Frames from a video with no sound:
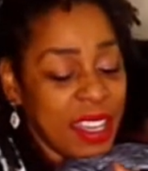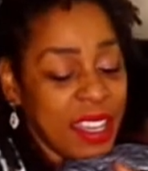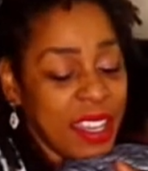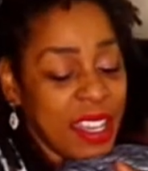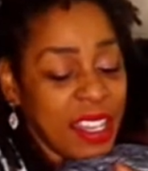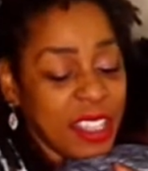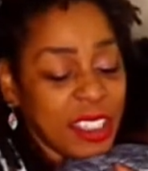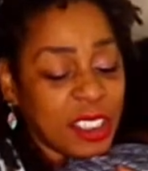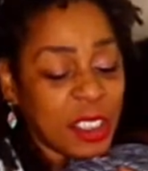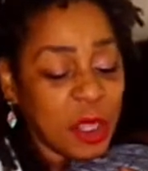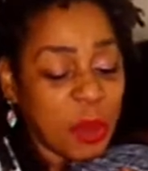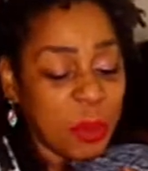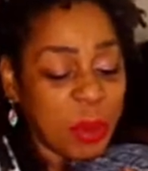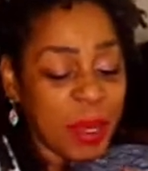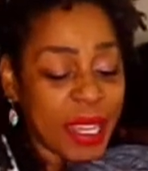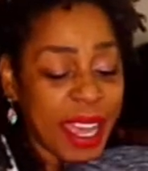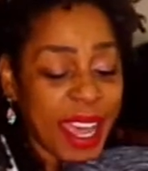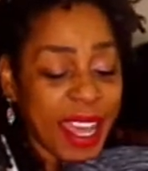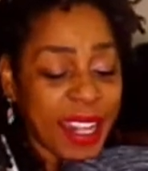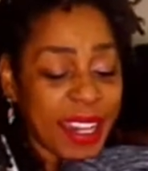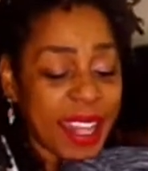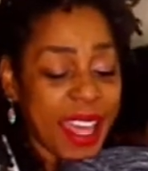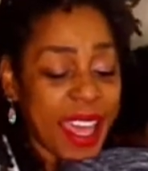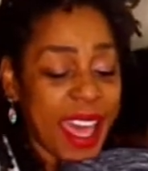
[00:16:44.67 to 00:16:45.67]
So we
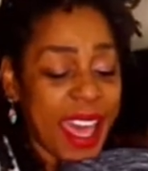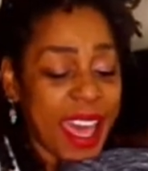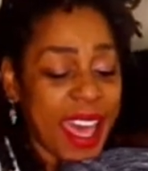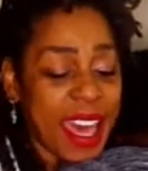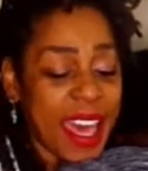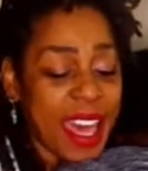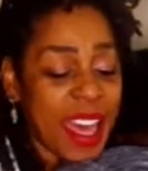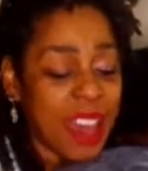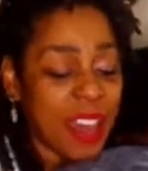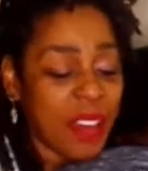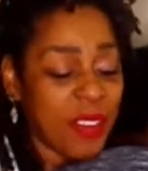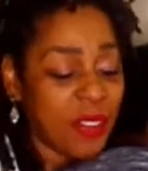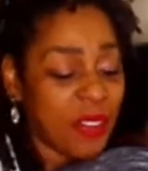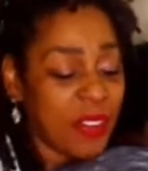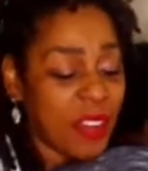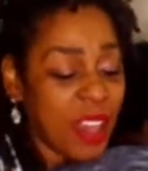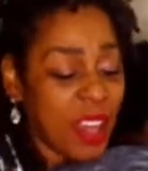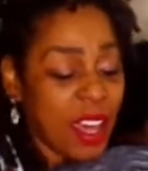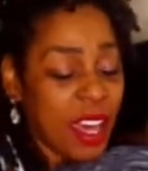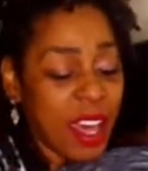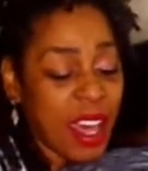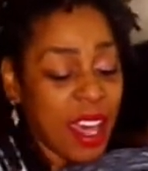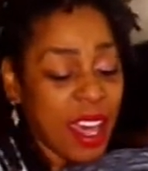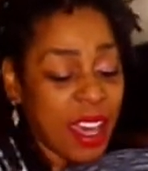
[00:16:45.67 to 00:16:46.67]
got to have
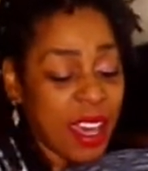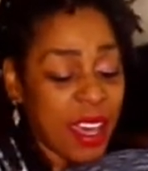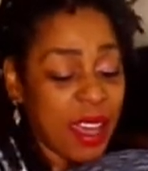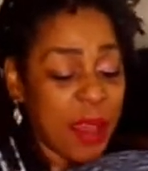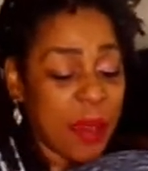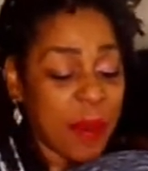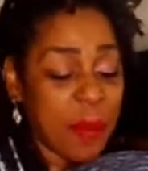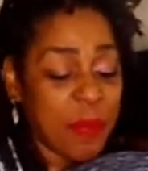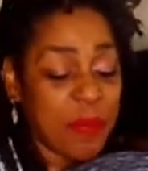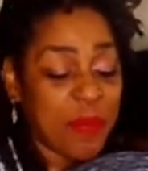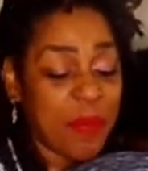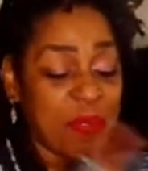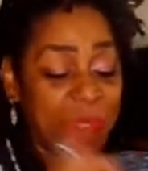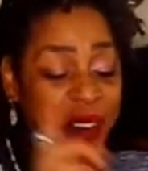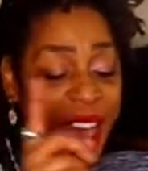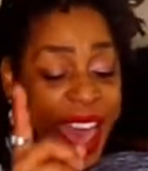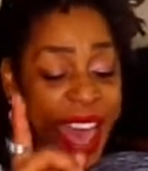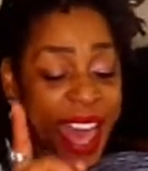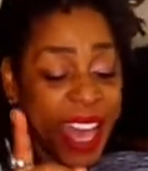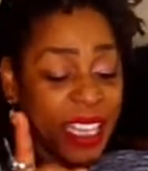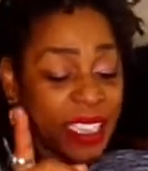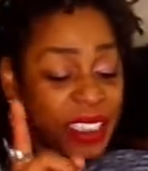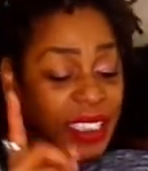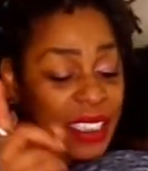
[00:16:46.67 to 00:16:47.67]

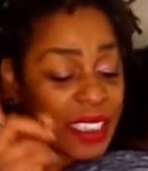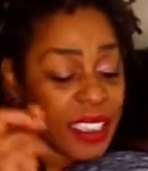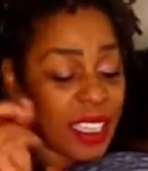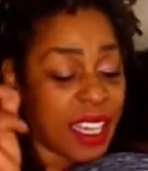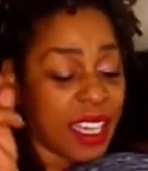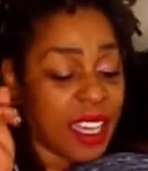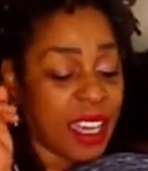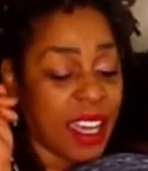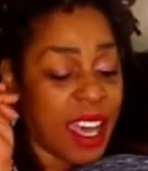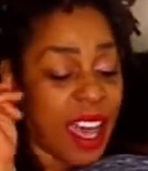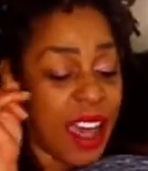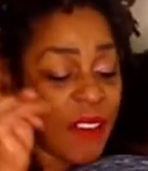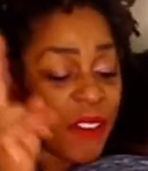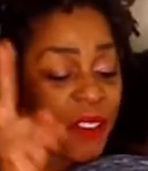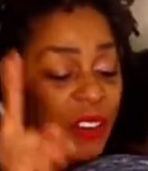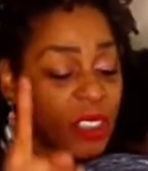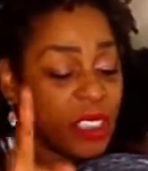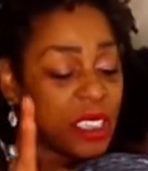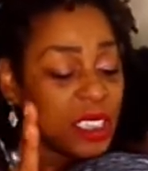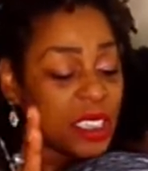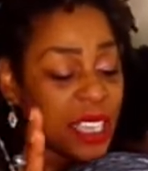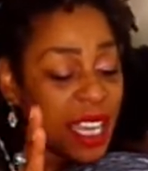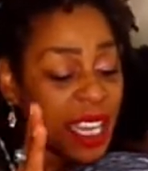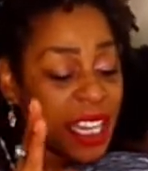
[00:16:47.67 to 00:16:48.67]
facts,
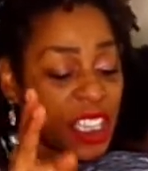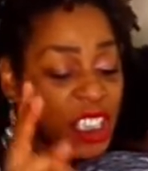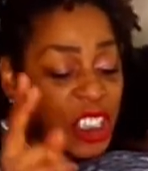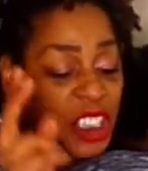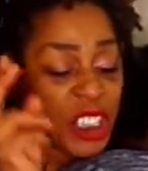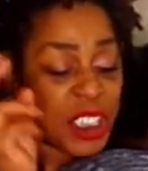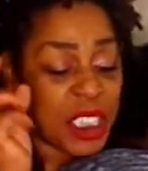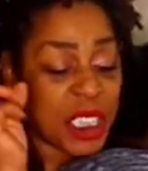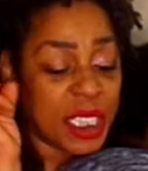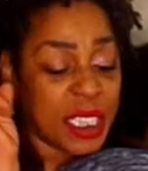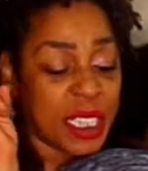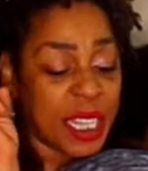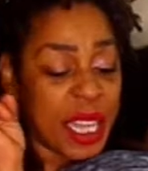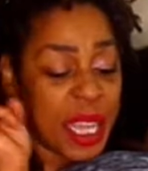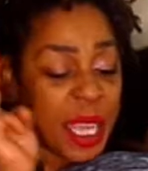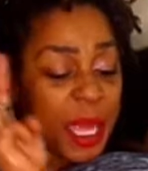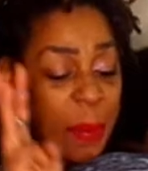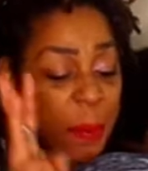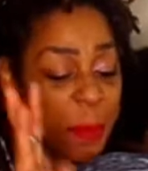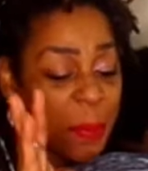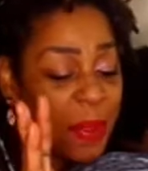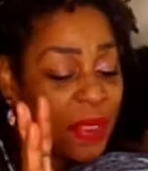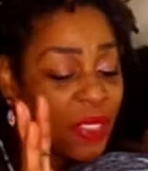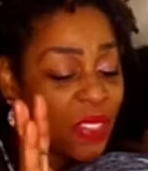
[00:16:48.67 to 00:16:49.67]
conversation,
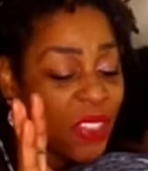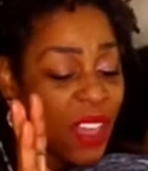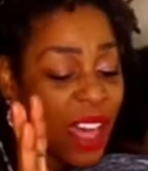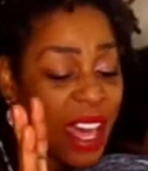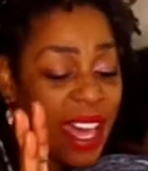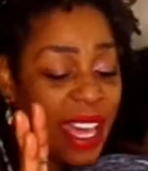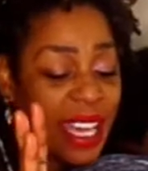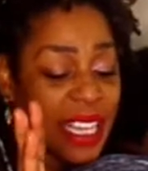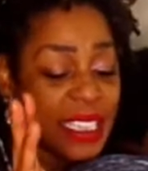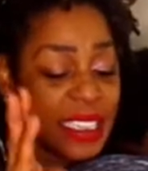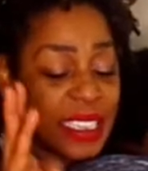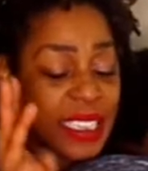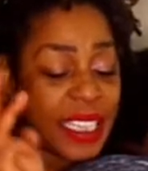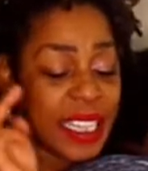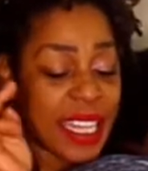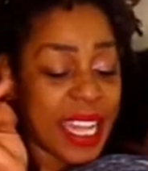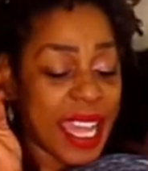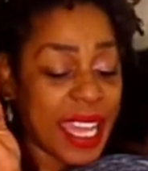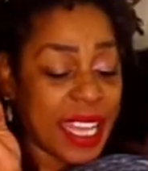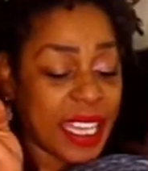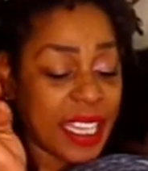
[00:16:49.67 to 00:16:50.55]
empathizing, and